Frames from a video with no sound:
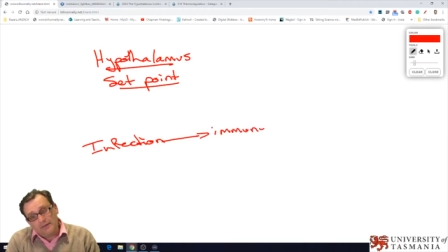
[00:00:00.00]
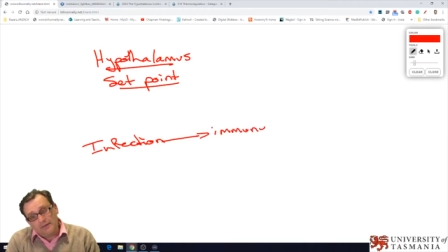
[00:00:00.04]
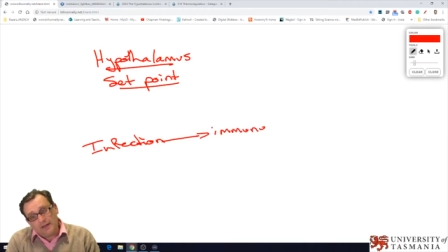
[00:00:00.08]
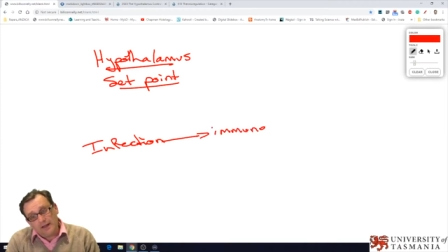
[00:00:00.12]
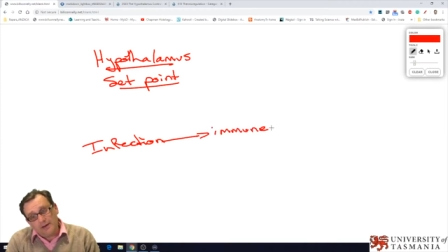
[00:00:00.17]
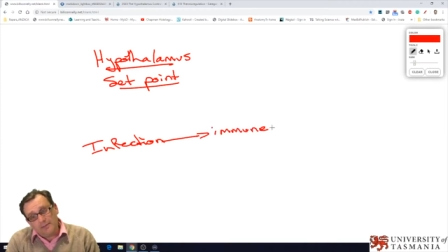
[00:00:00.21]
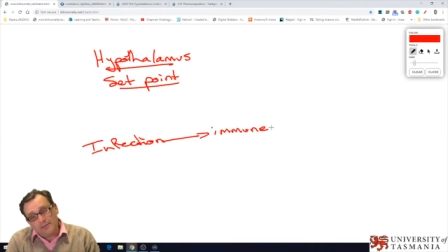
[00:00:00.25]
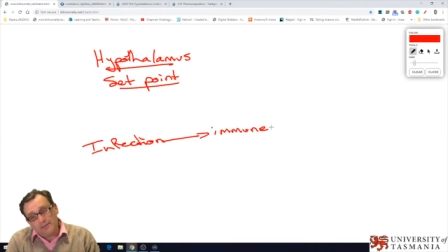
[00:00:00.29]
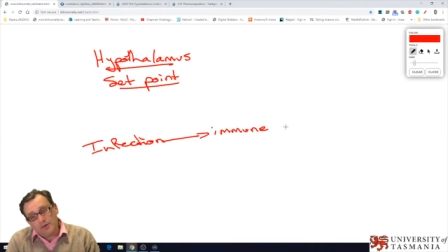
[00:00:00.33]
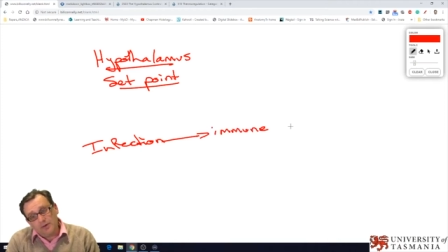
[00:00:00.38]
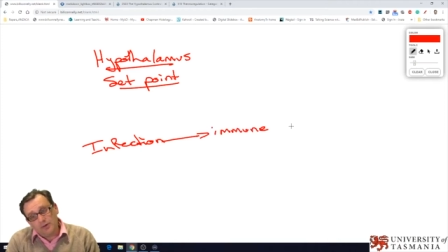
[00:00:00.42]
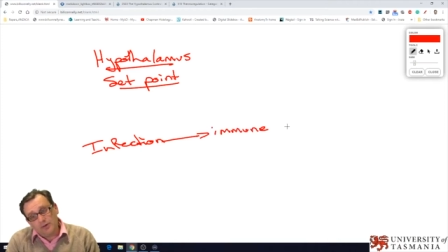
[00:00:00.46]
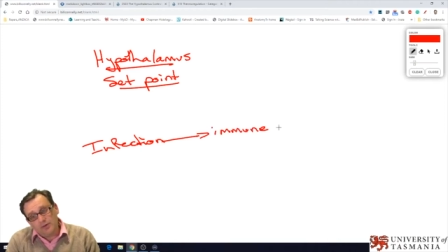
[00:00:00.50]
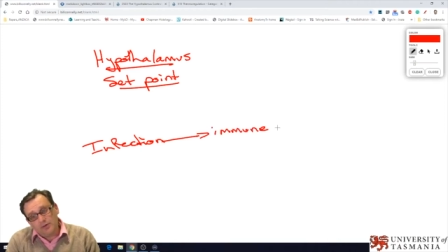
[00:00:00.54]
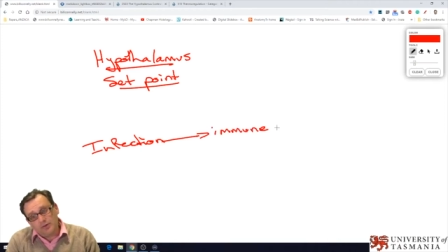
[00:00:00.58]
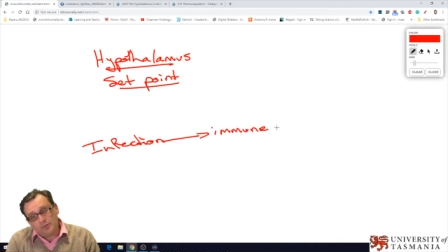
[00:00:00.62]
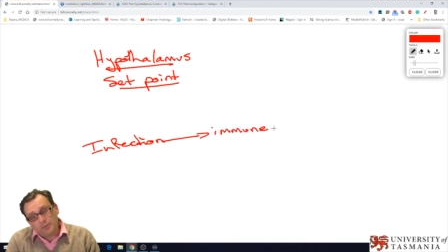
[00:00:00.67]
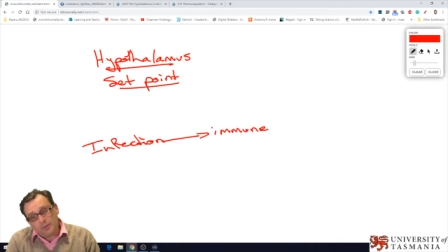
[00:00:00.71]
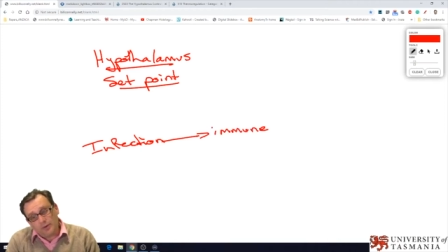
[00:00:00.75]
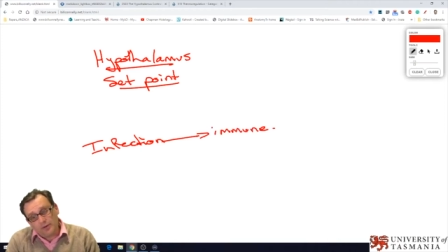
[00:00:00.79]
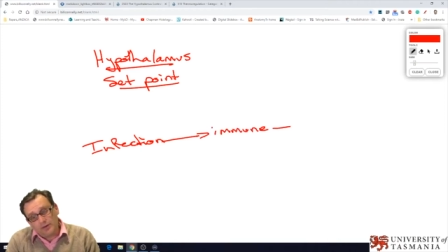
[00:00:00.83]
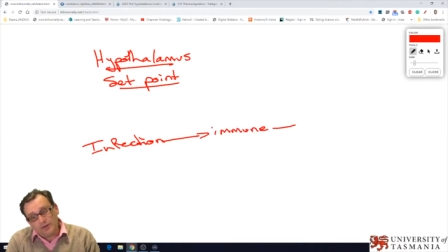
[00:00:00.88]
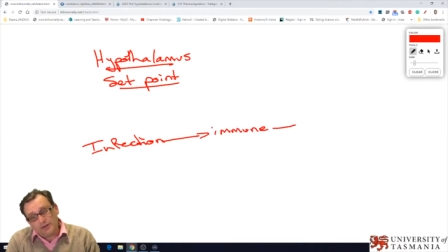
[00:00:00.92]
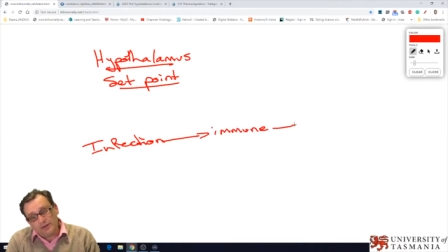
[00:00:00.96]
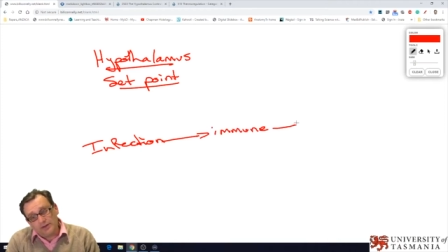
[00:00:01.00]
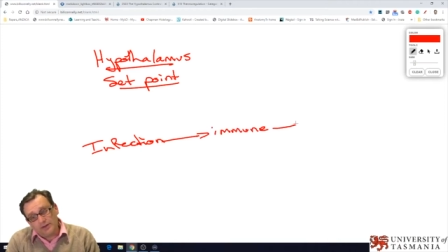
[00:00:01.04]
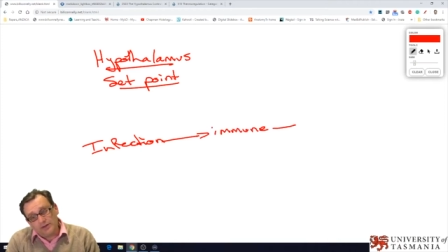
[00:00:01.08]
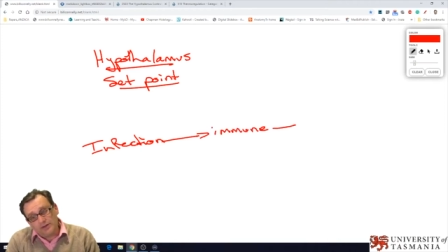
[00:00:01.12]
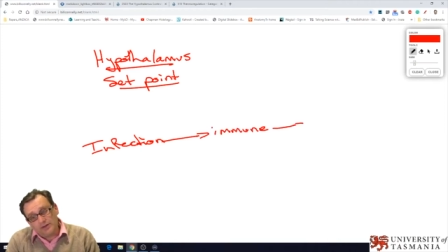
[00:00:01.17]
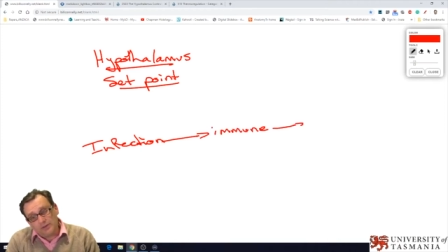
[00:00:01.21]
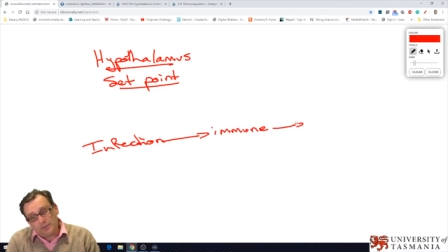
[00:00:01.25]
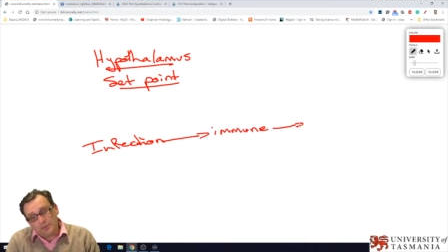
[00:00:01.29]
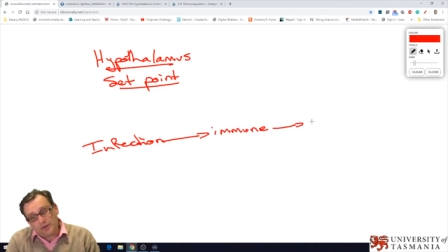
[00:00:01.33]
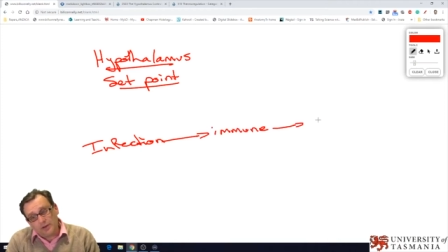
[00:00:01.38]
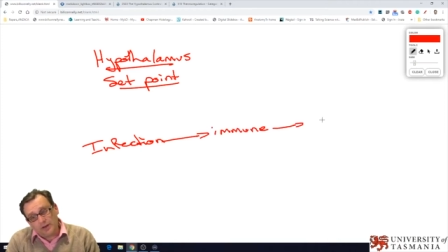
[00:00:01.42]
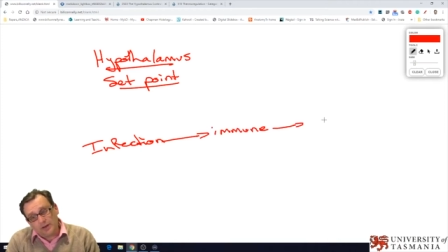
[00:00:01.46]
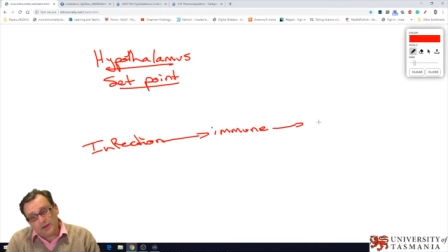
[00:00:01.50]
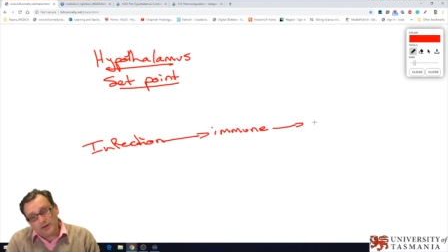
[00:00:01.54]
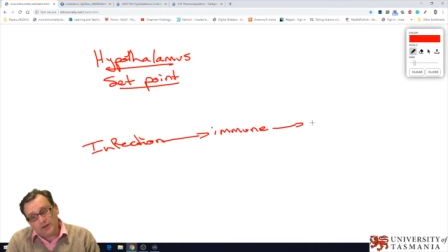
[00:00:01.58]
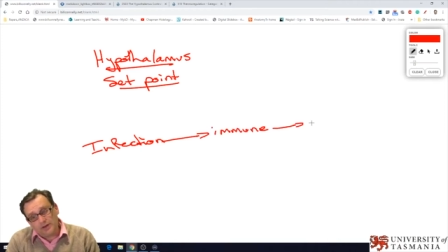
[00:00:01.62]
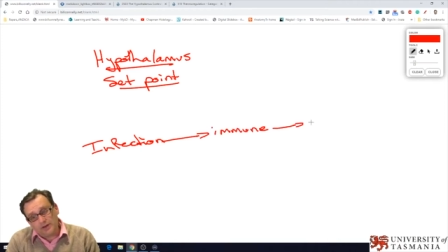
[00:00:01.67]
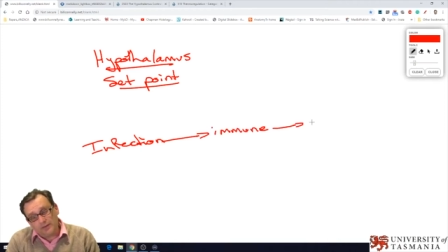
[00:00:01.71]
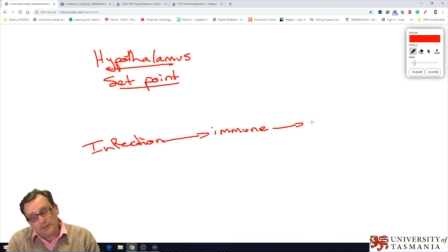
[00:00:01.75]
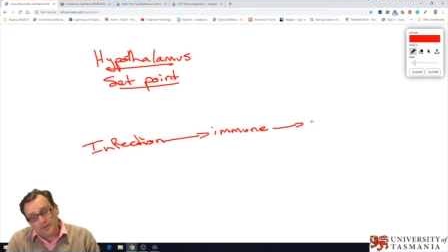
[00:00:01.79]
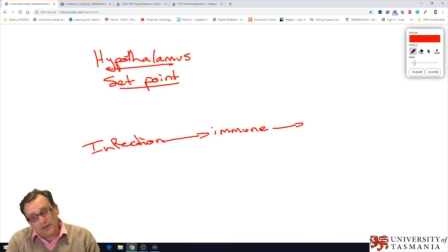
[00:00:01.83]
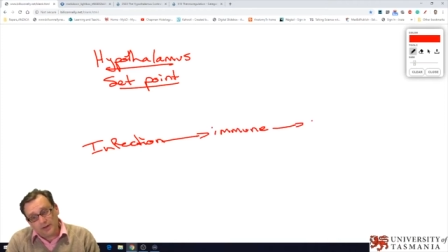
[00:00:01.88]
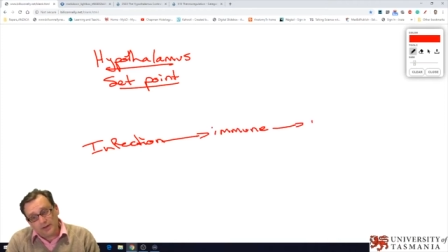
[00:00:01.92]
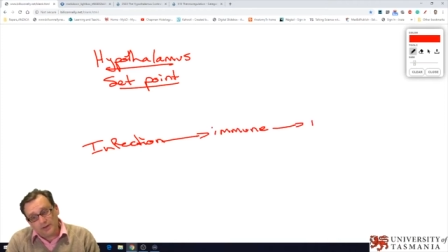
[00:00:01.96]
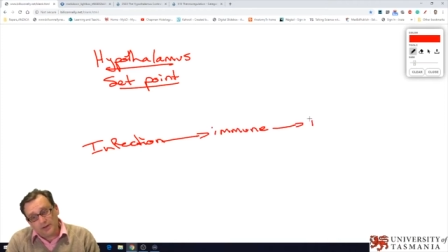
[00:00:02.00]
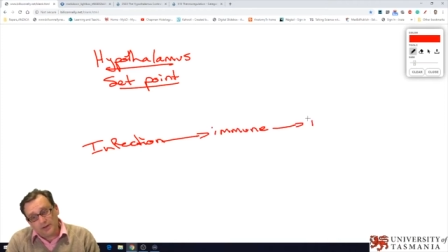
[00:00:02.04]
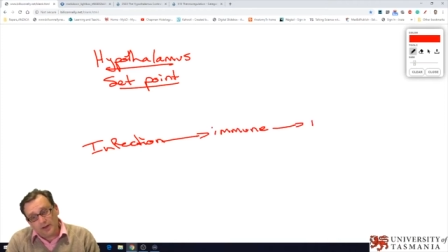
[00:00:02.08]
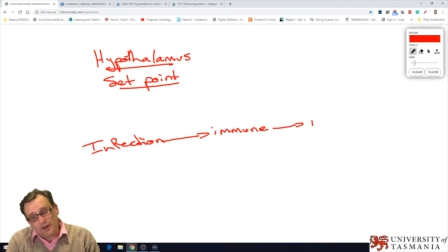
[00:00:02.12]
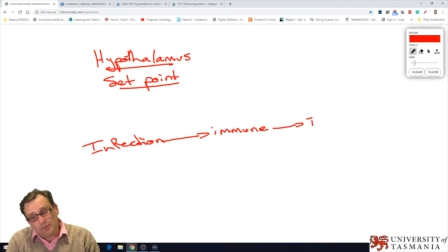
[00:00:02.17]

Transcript: part of that immune response is the production